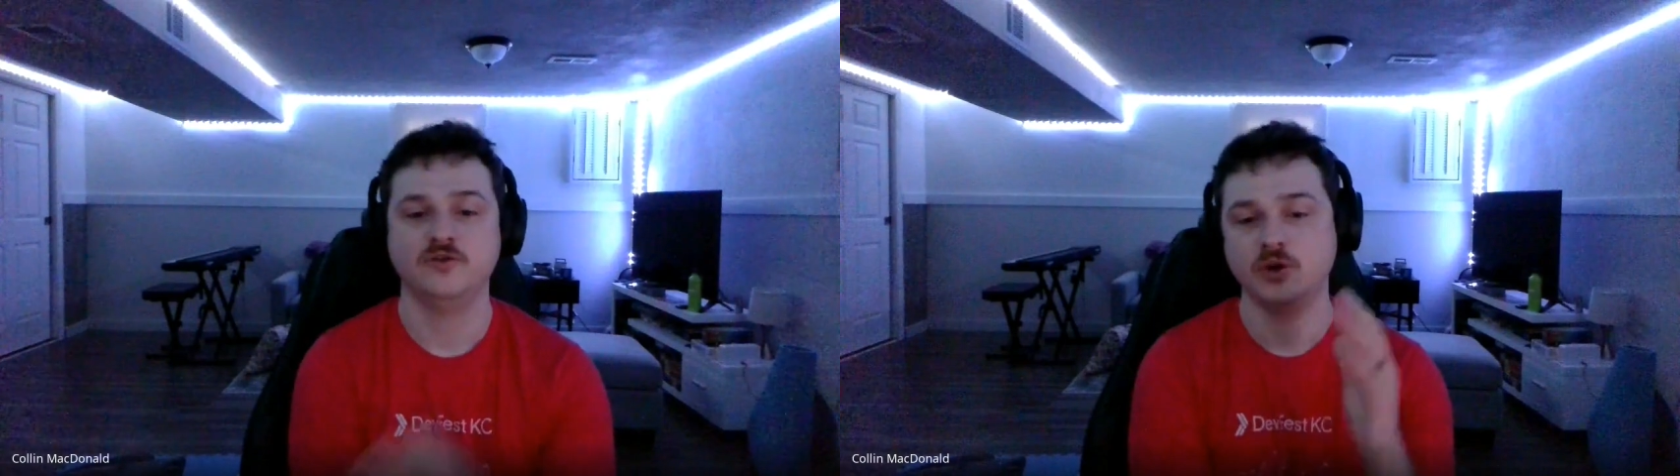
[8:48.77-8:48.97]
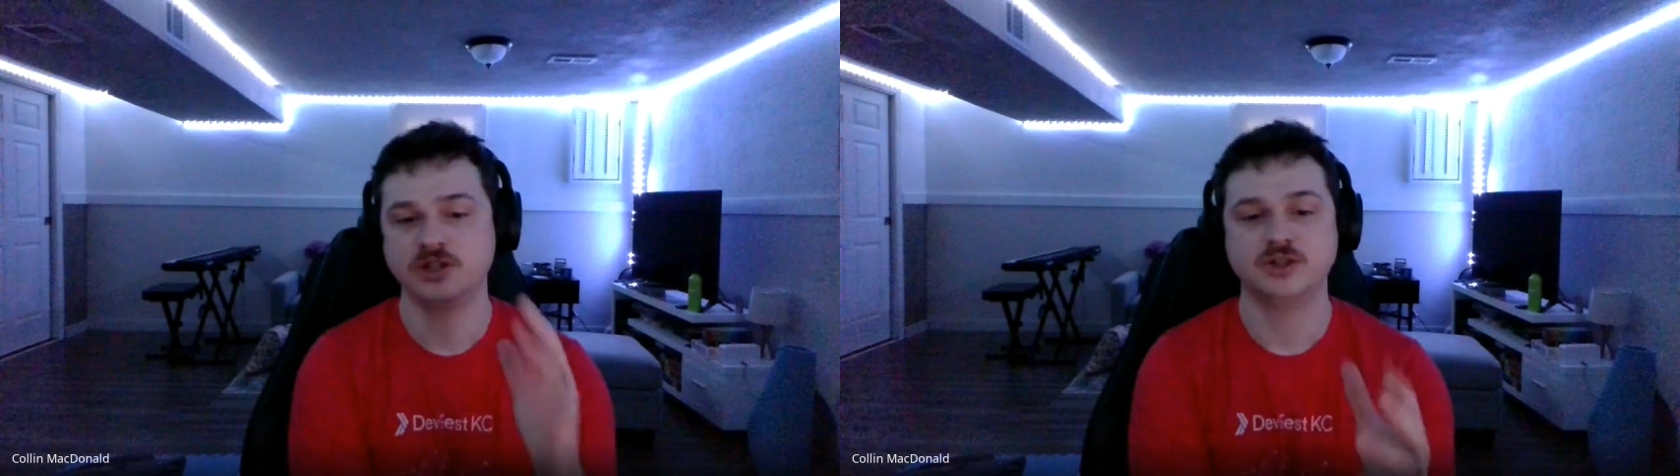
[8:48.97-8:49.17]

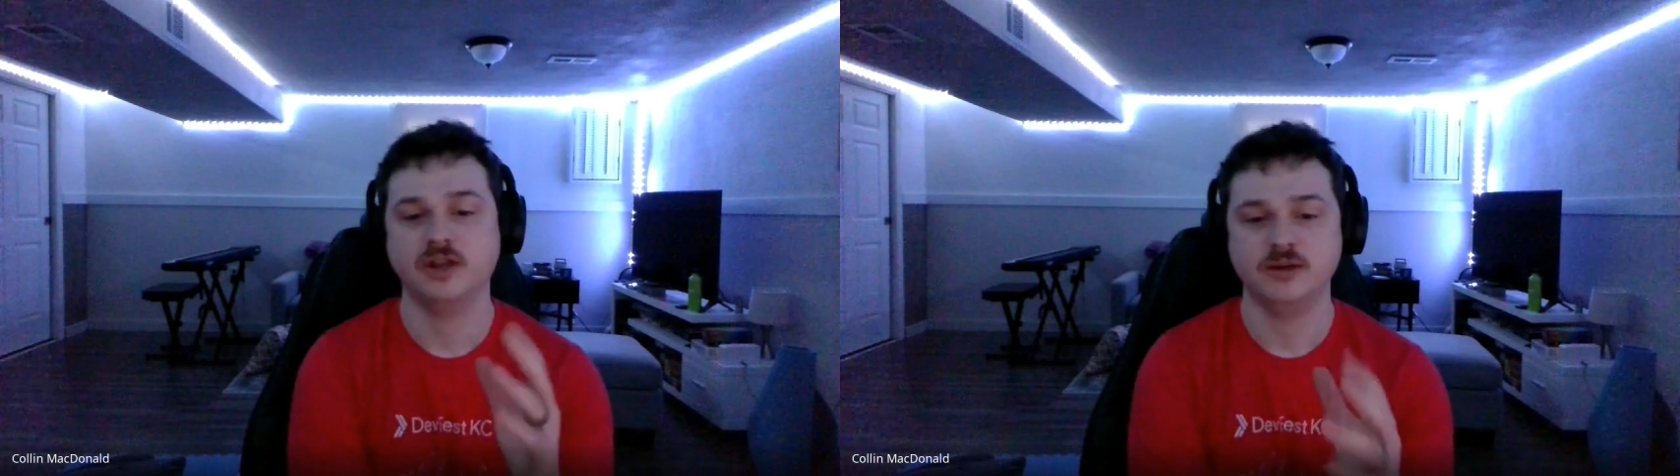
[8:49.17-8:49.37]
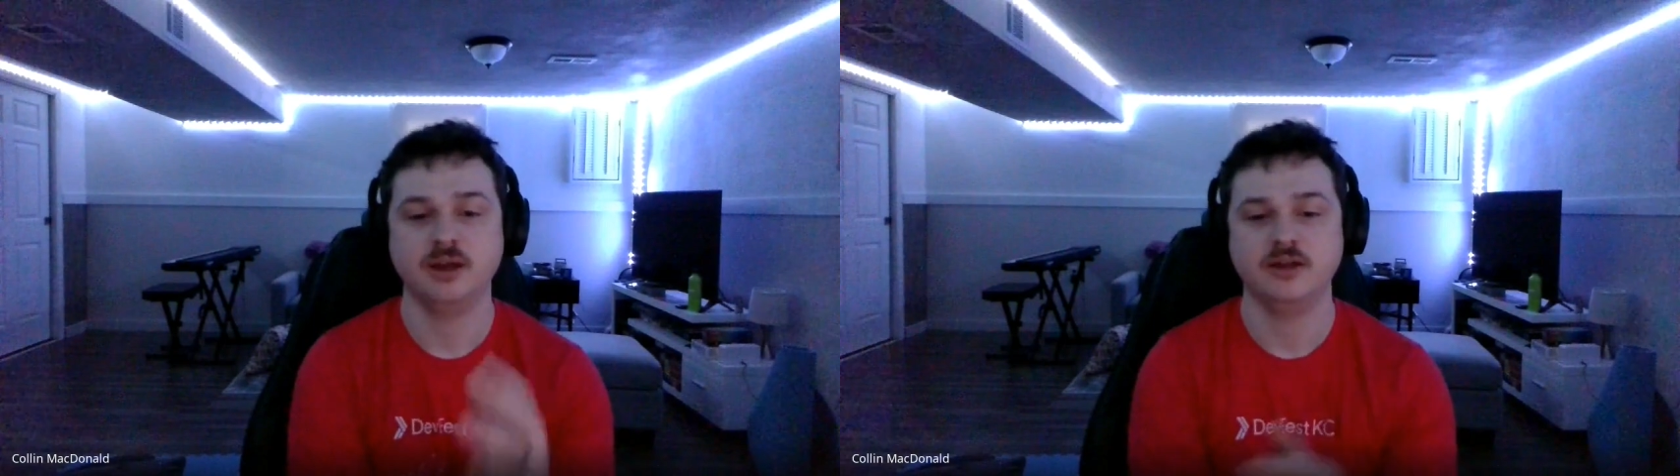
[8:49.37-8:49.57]
focus on
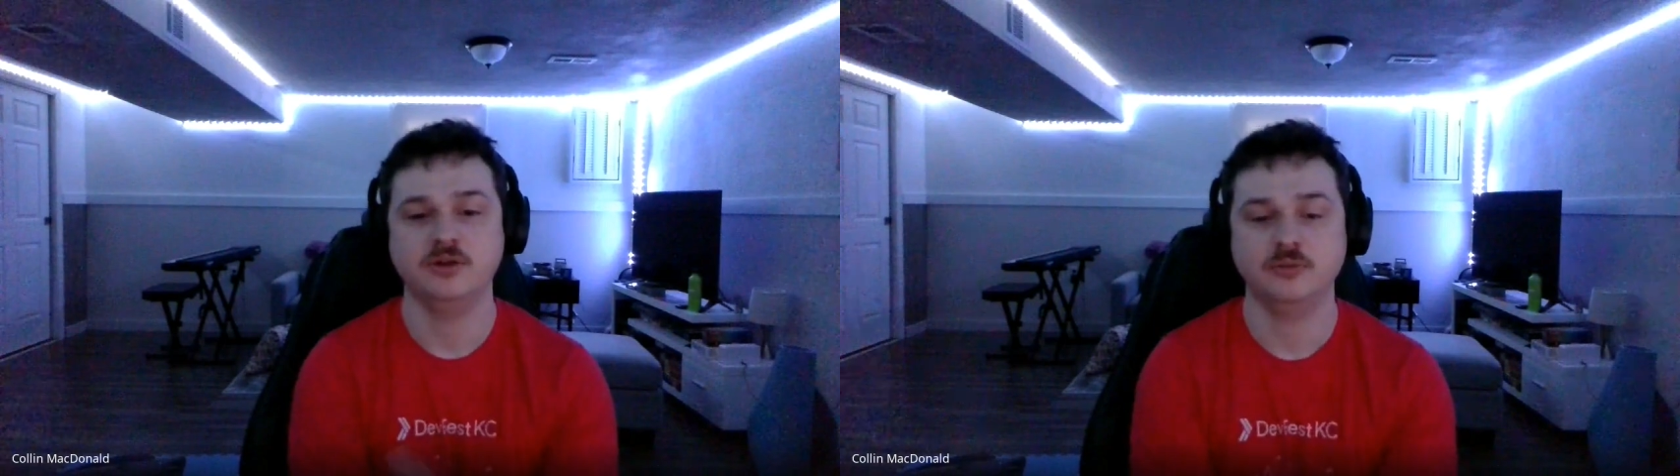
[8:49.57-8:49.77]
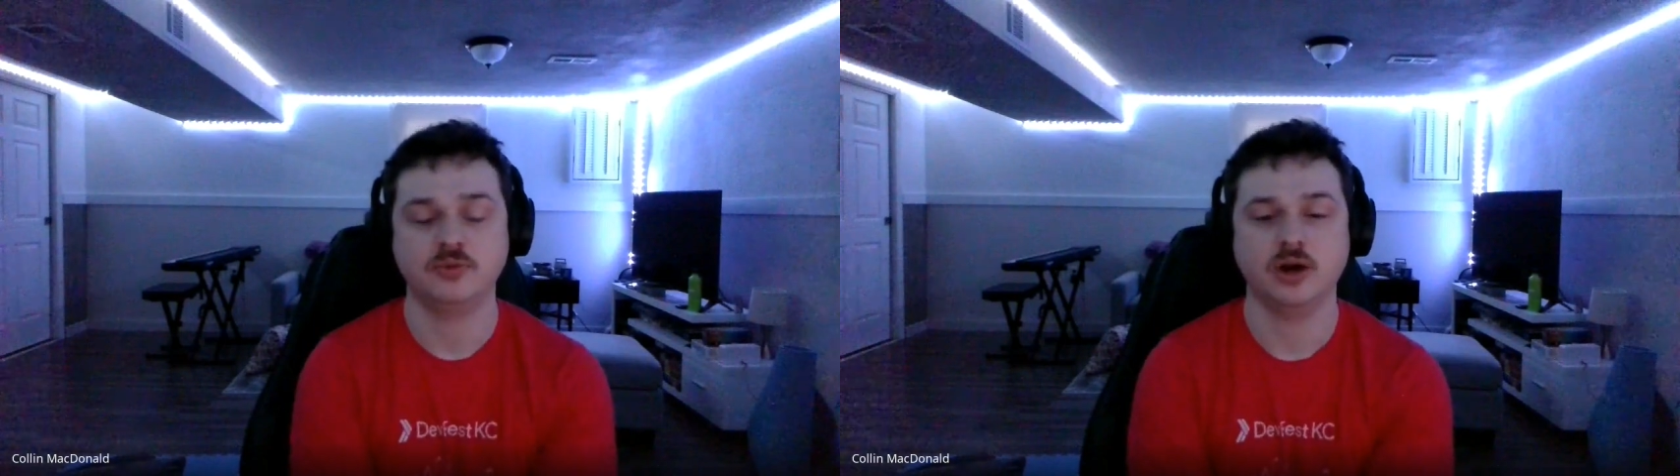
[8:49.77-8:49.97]
like making
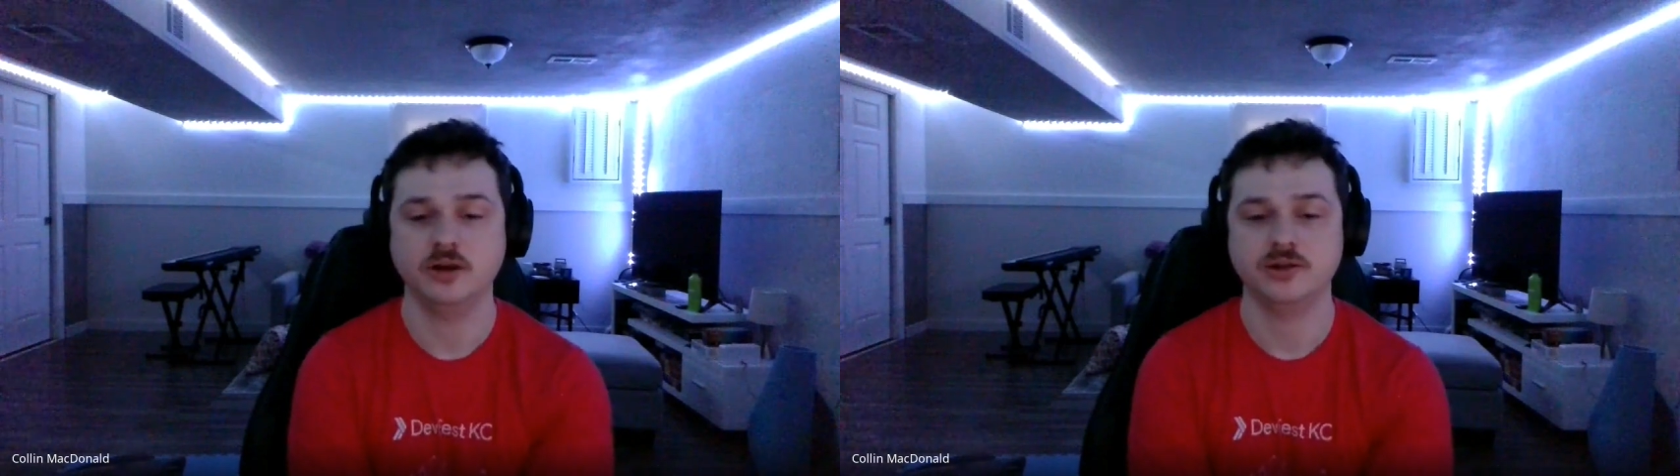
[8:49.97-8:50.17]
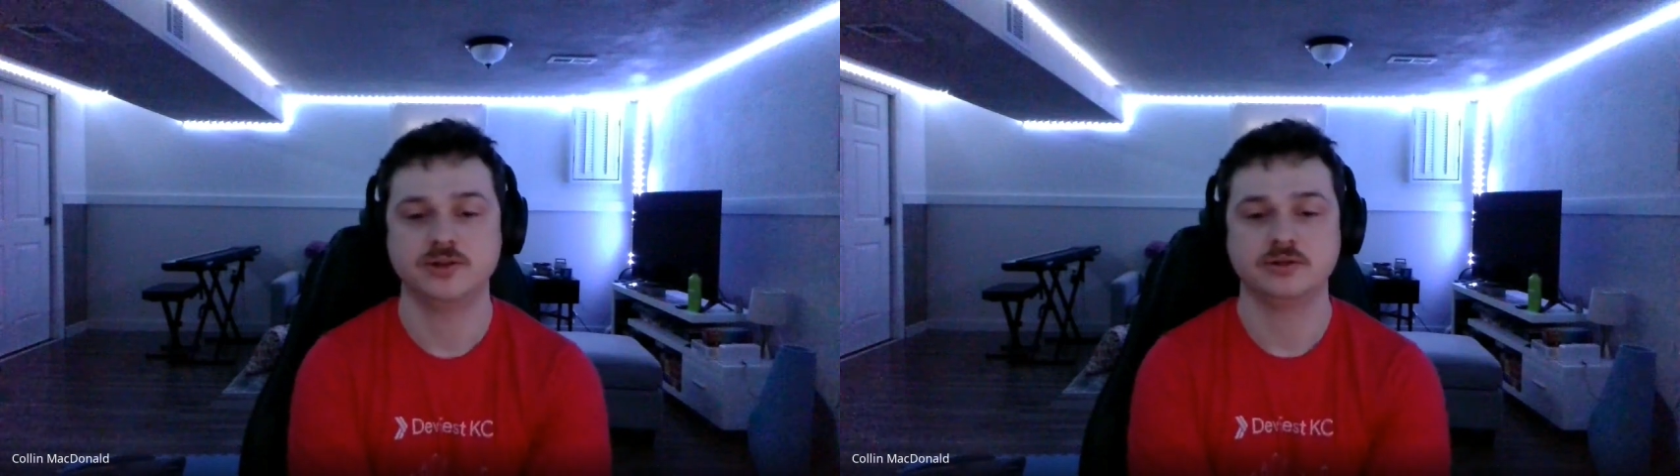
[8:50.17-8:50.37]
good
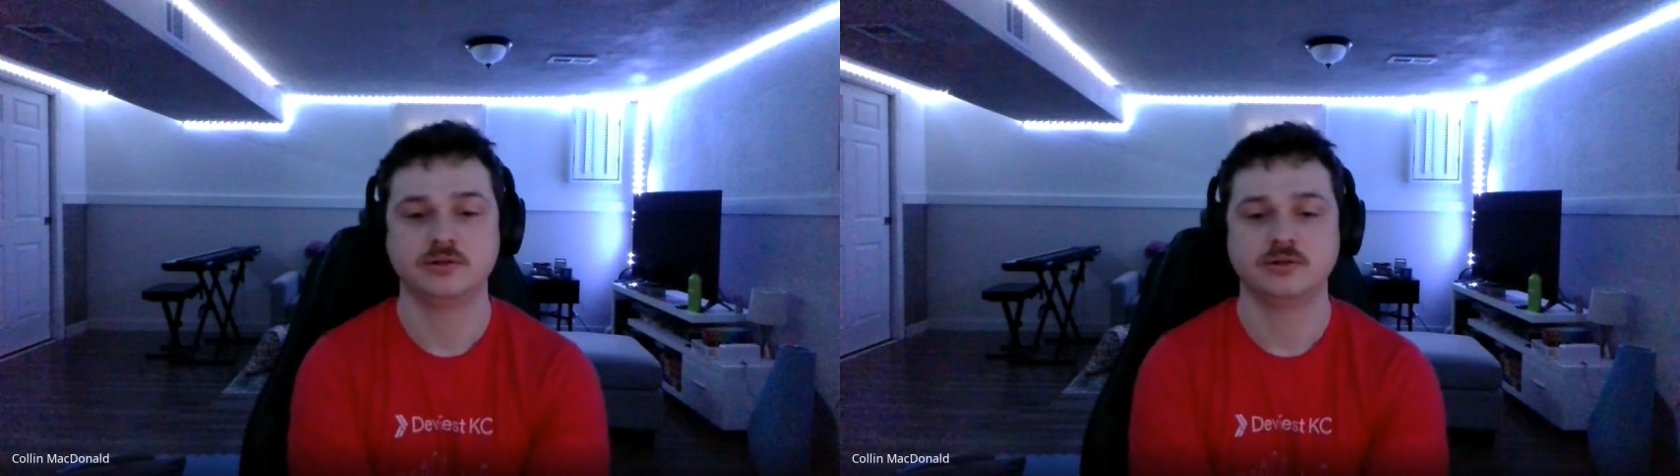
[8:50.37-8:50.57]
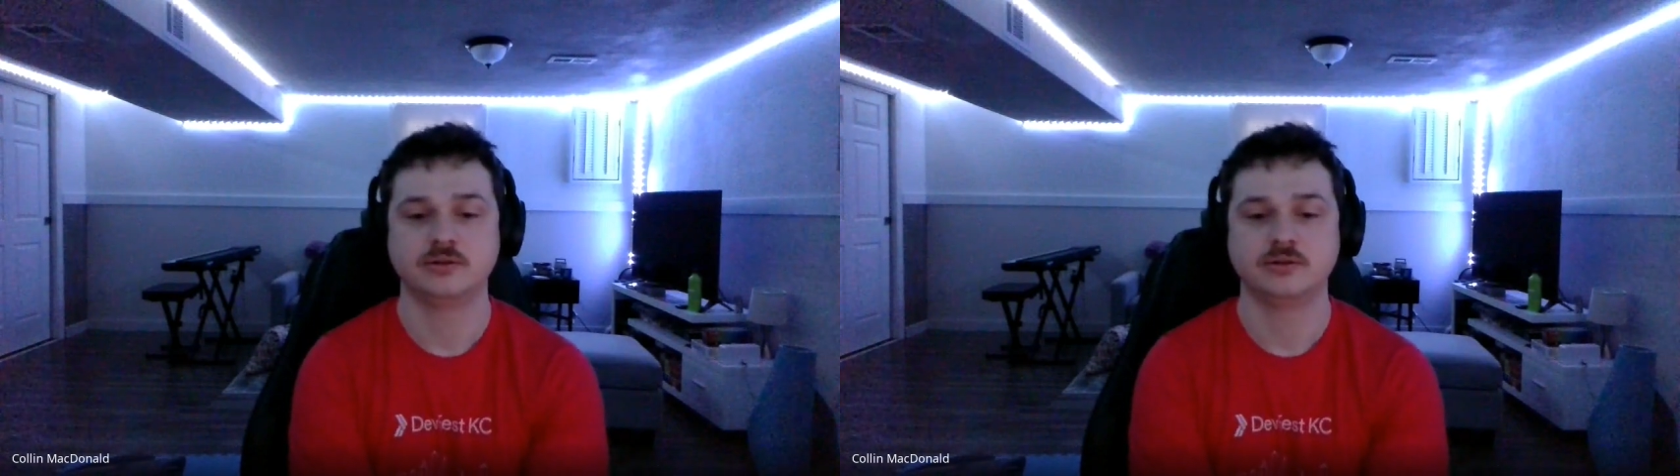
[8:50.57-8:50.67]
products?